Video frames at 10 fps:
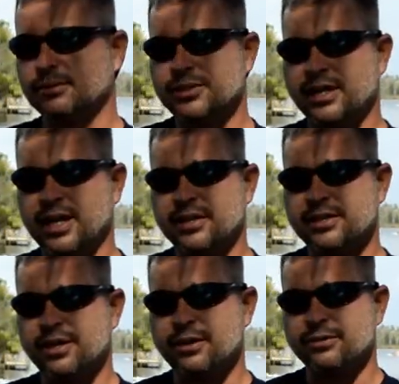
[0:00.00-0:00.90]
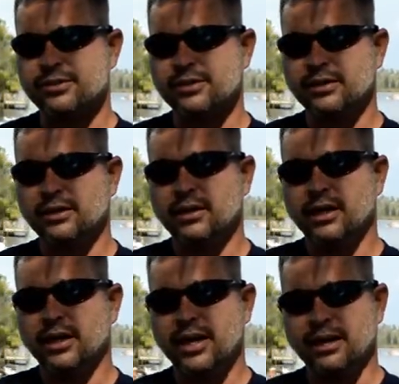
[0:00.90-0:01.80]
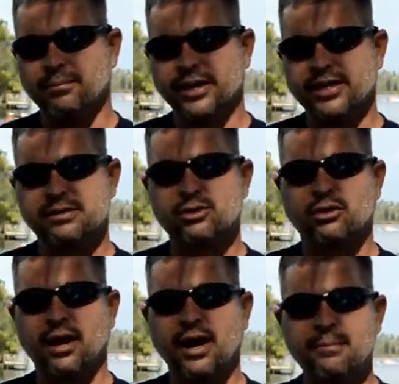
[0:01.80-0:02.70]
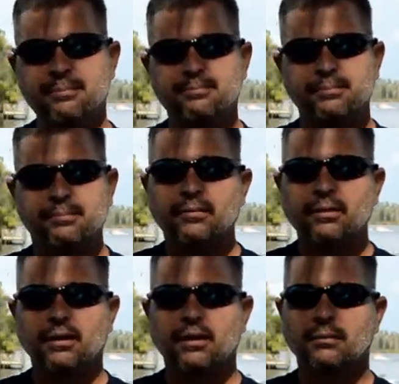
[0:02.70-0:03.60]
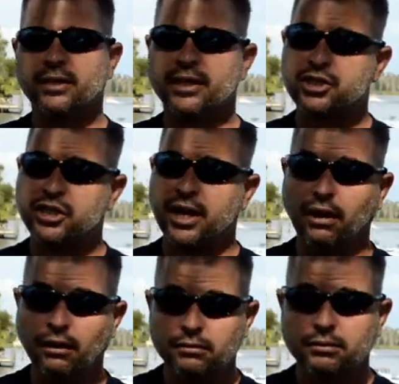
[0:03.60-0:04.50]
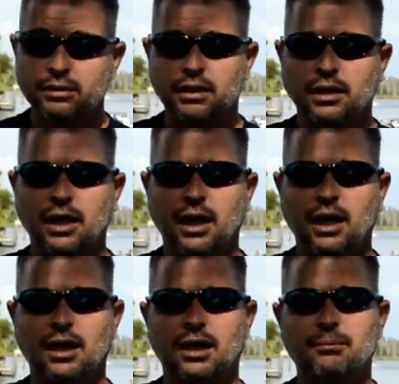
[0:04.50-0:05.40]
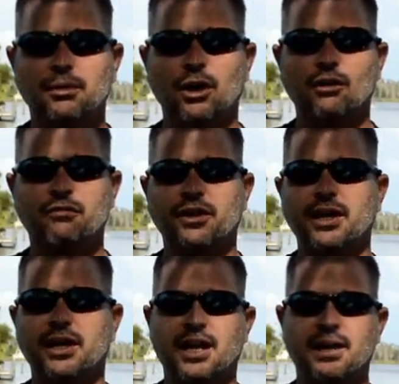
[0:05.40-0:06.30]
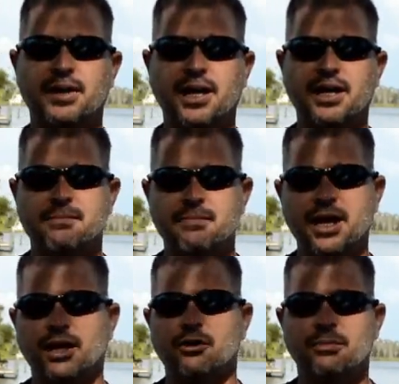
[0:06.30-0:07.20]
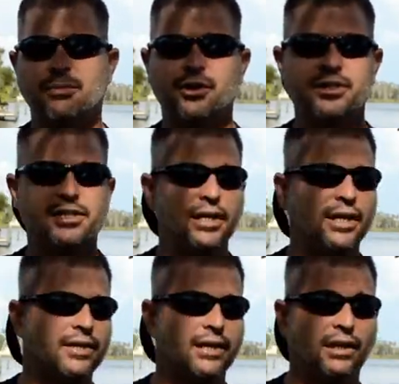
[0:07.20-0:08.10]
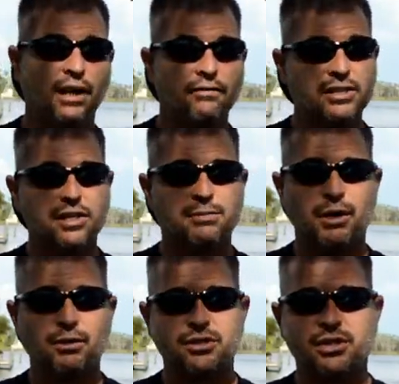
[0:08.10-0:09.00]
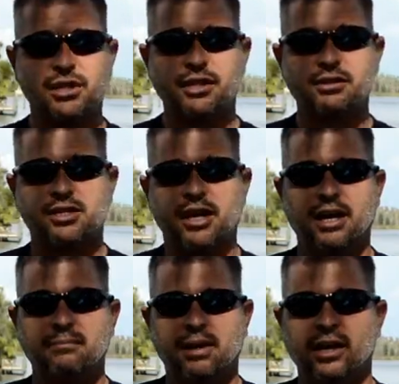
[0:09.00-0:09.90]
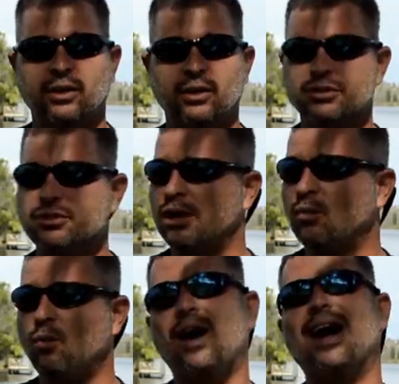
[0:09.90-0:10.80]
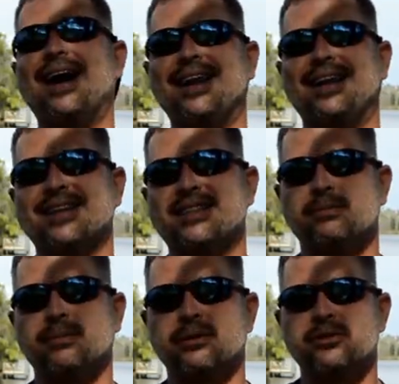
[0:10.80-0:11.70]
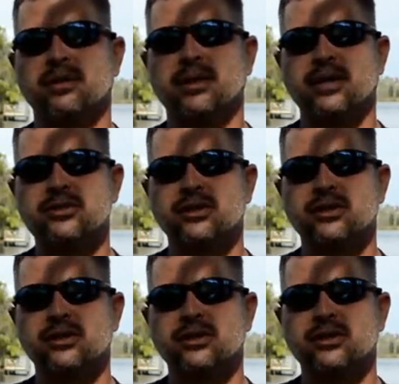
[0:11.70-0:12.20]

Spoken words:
see how this goes. Again, please subscribe. Please share. Hopefully anybody in the Mako community that loves these boats is going to understand my goals and why I like this boat so much.